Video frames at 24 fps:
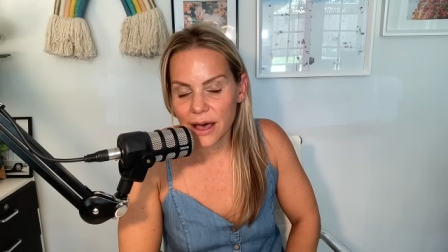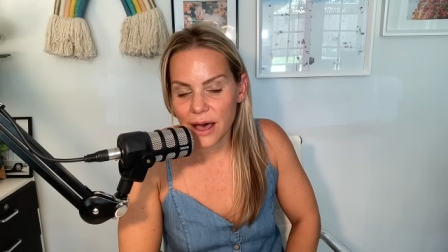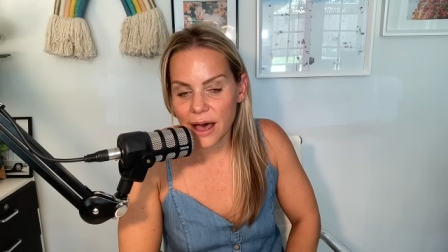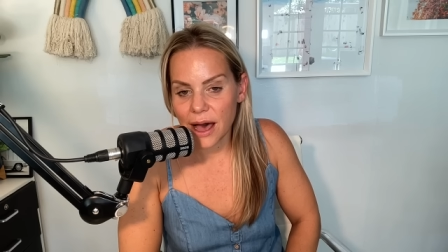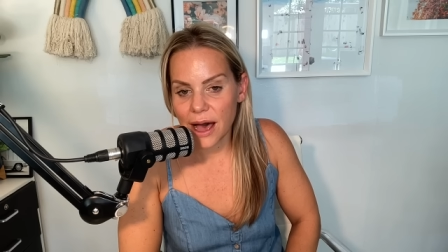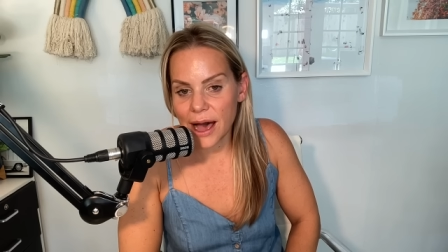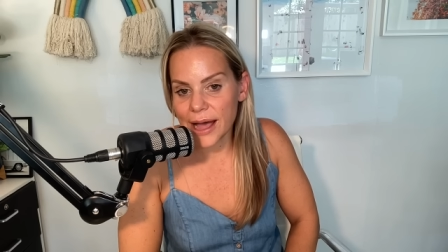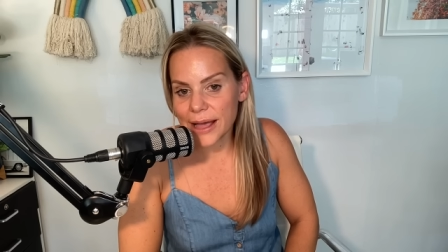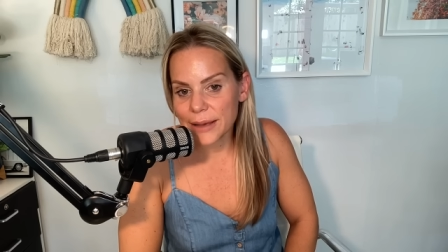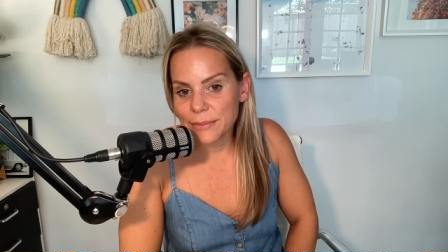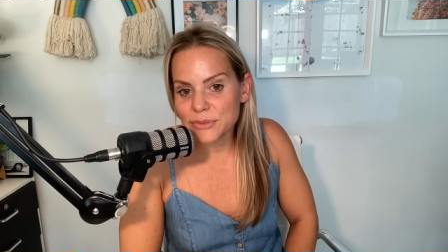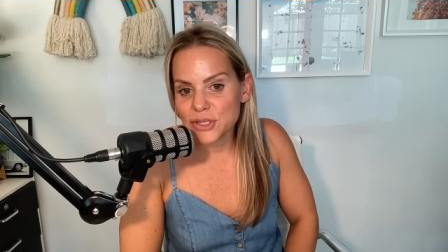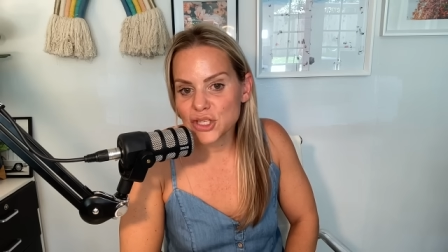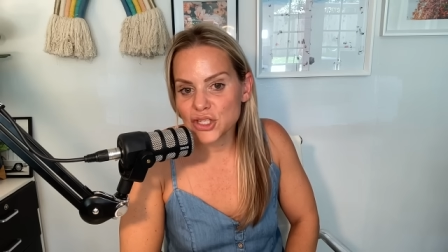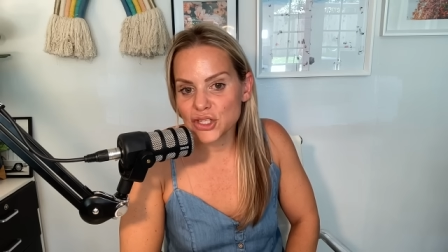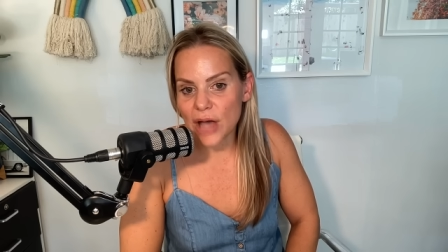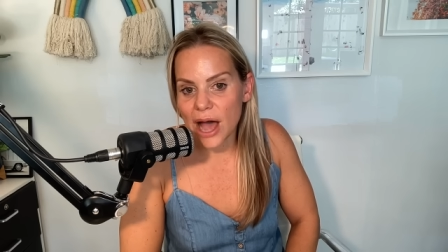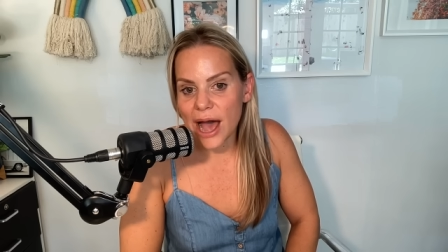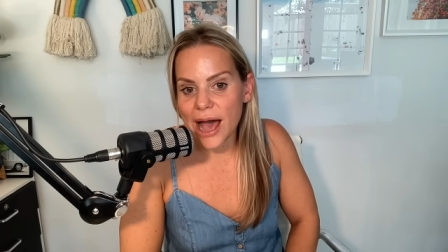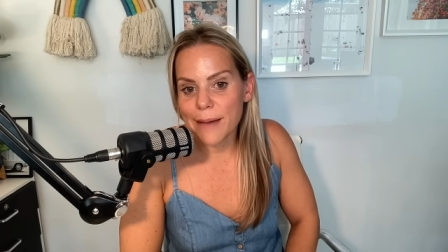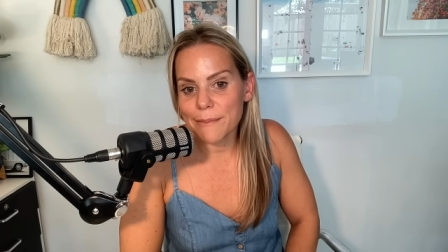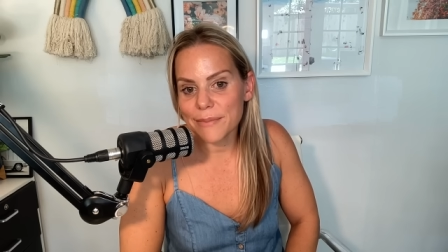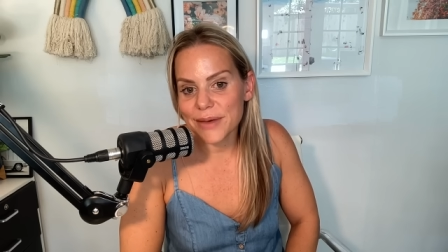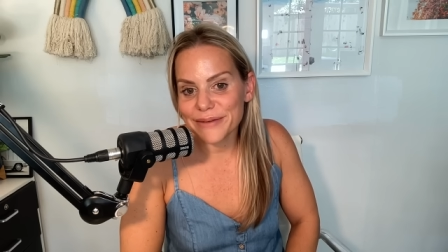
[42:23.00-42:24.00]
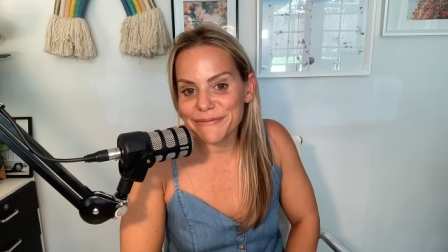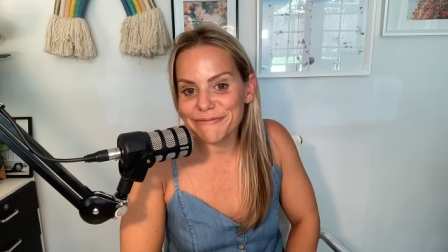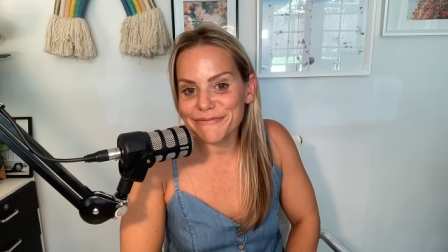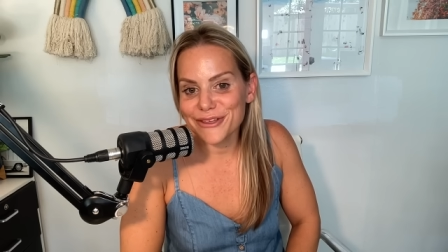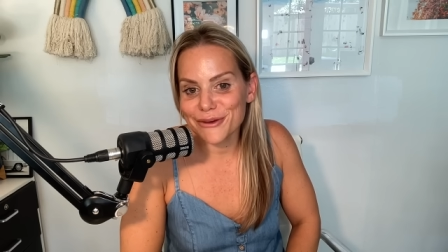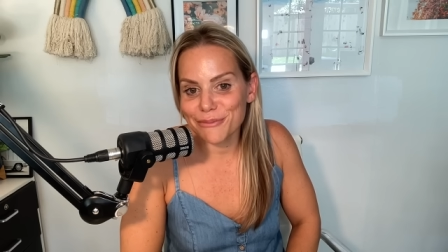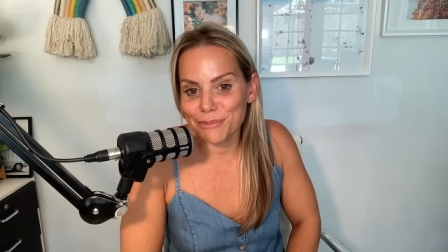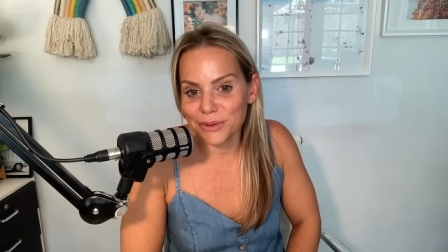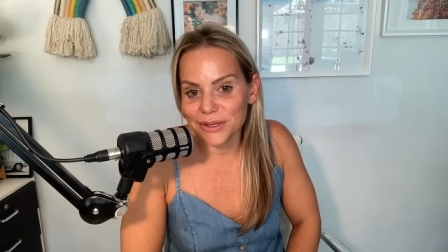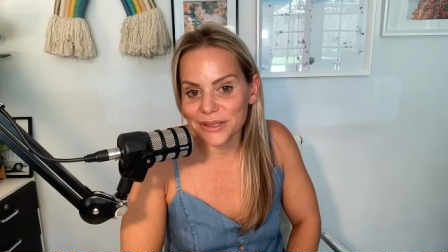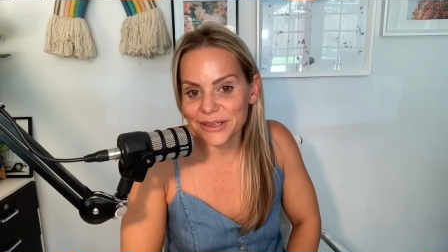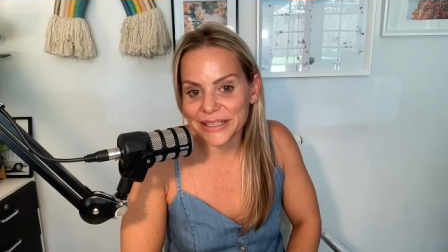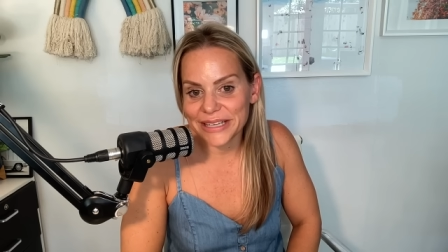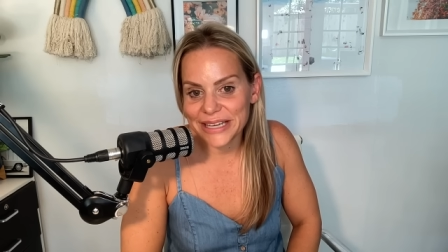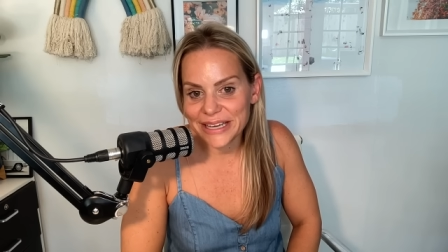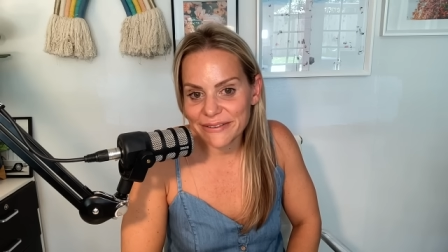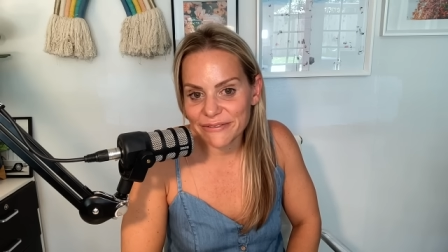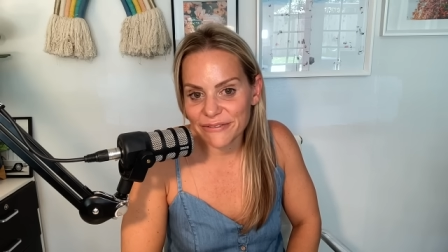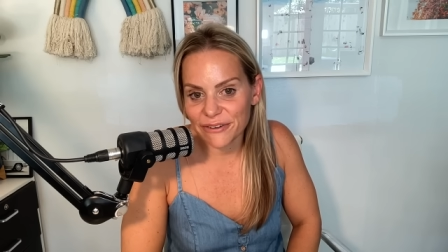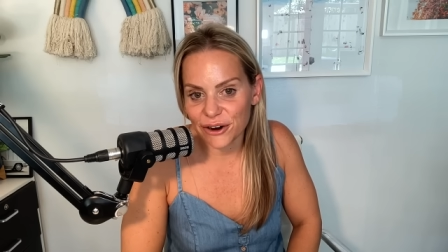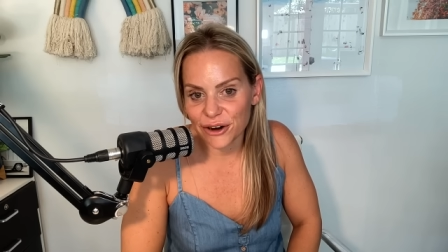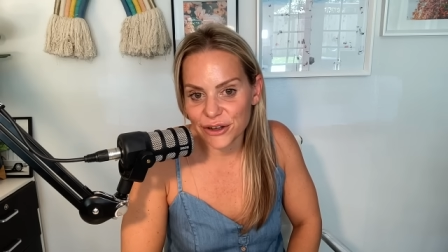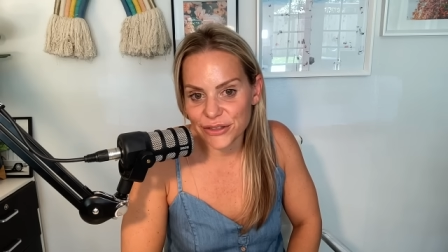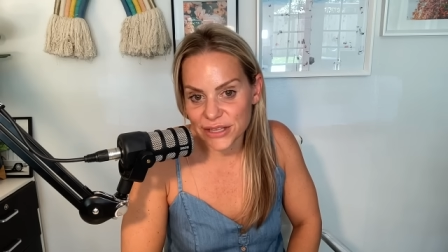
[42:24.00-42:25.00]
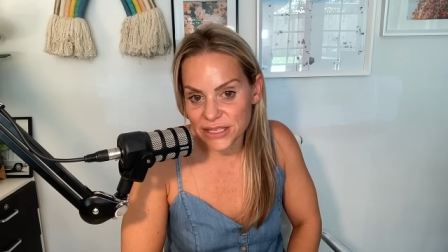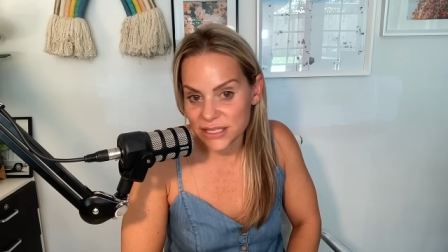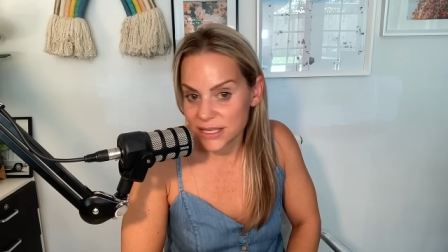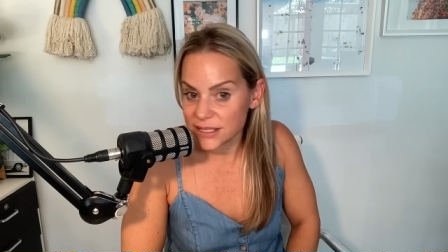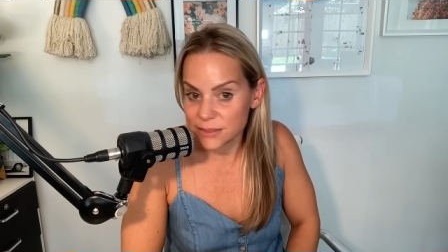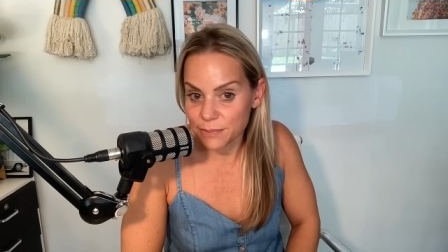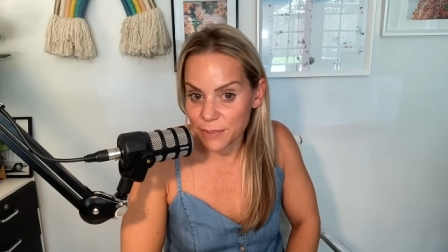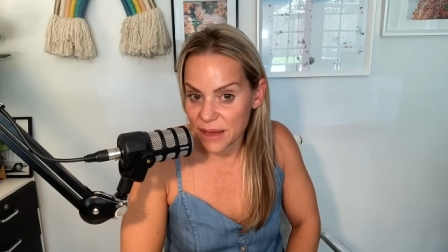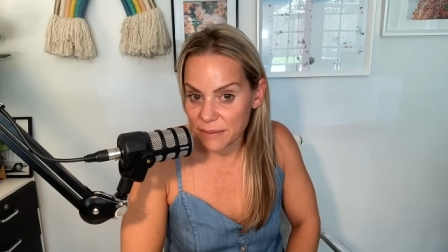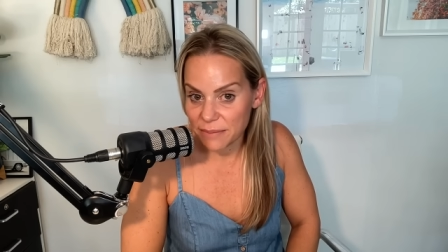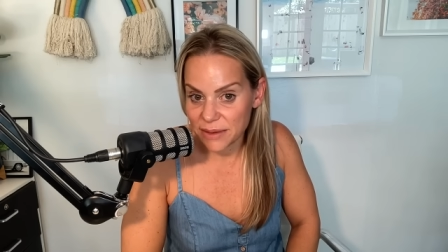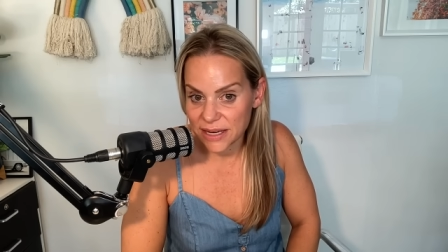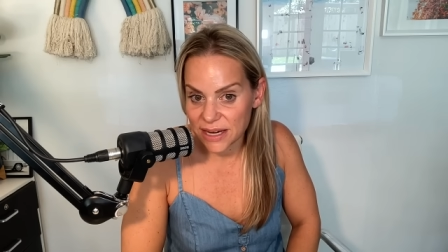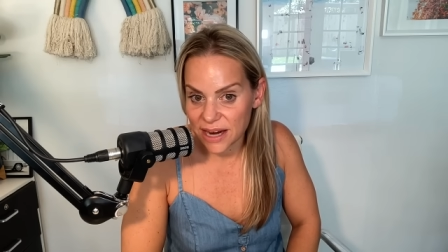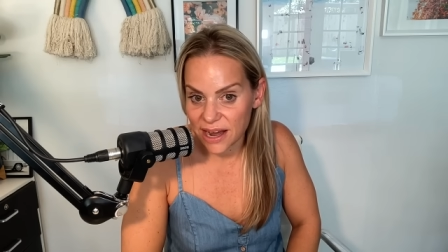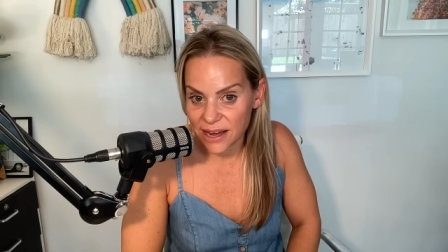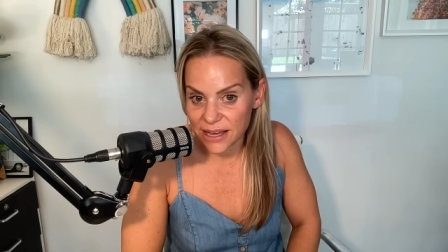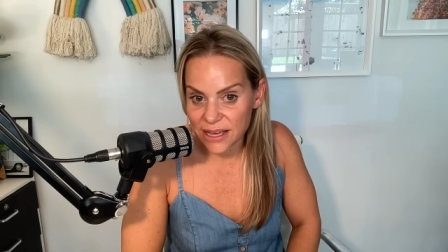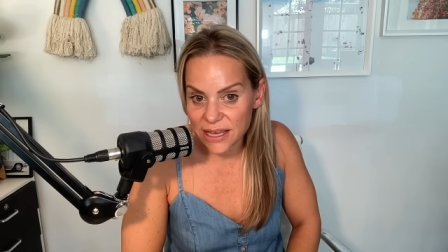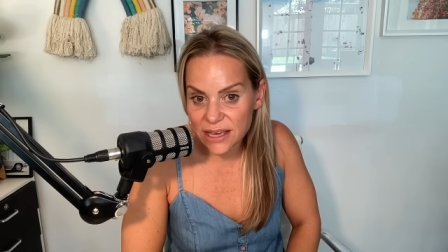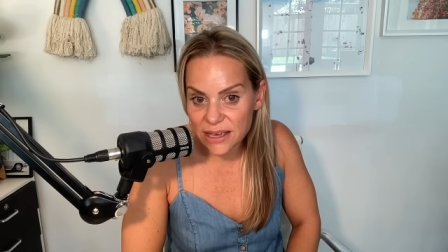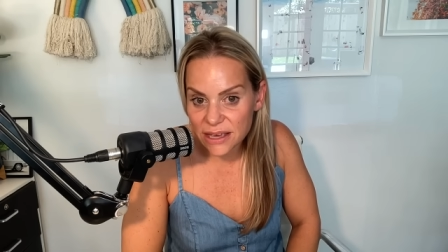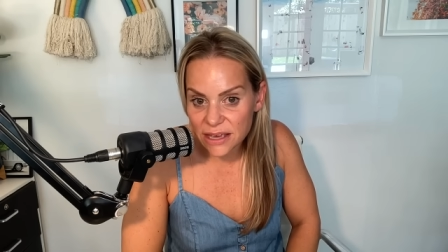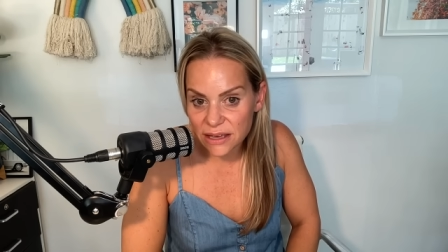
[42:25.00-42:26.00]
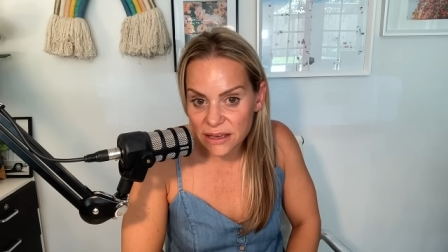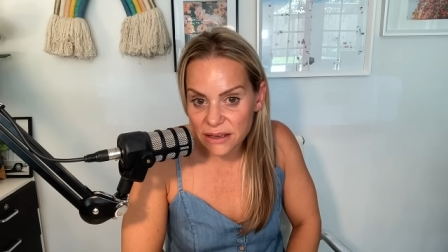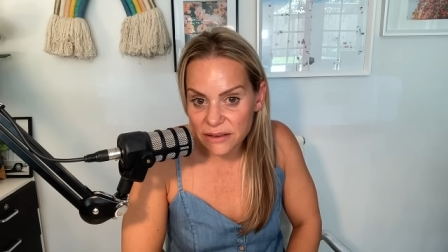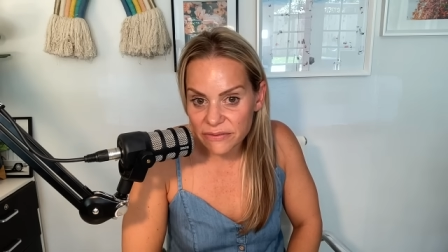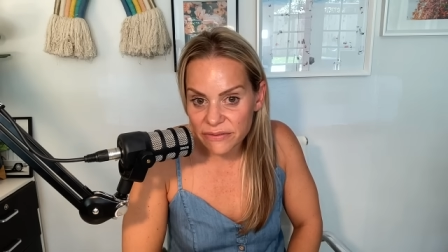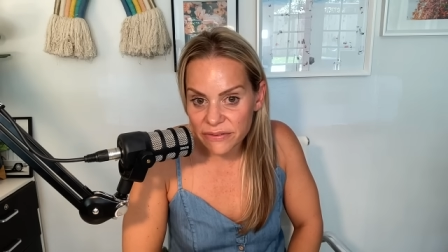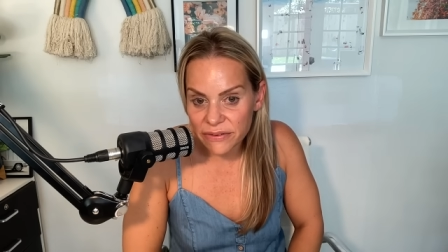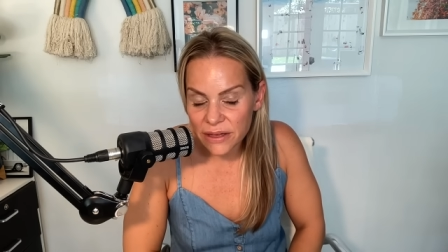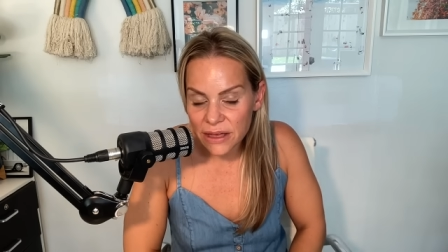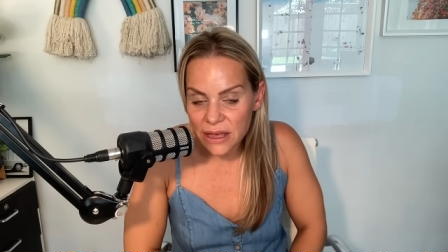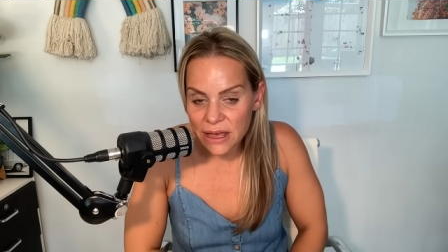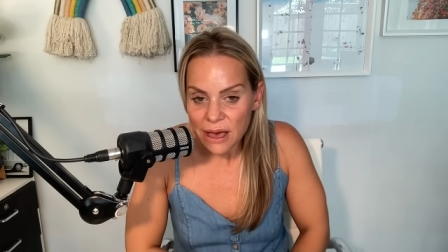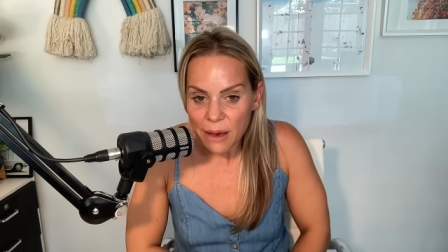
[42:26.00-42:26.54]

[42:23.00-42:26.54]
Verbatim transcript: I'm of the believer, and this is maybe naive,